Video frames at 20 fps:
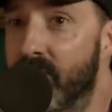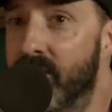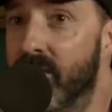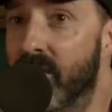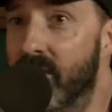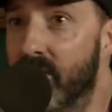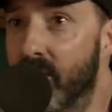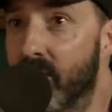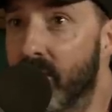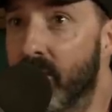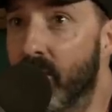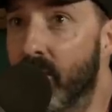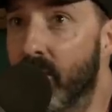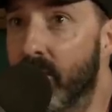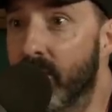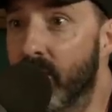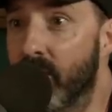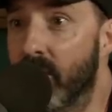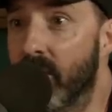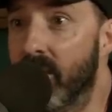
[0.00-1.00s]
six zero oh four
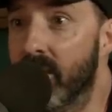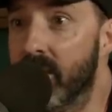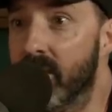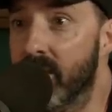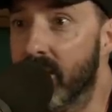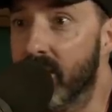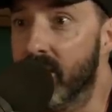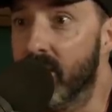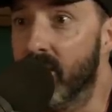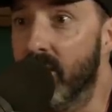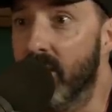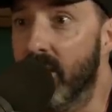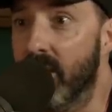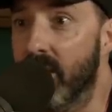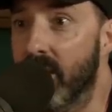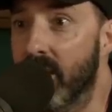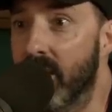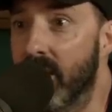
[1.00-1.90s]
four nine six three.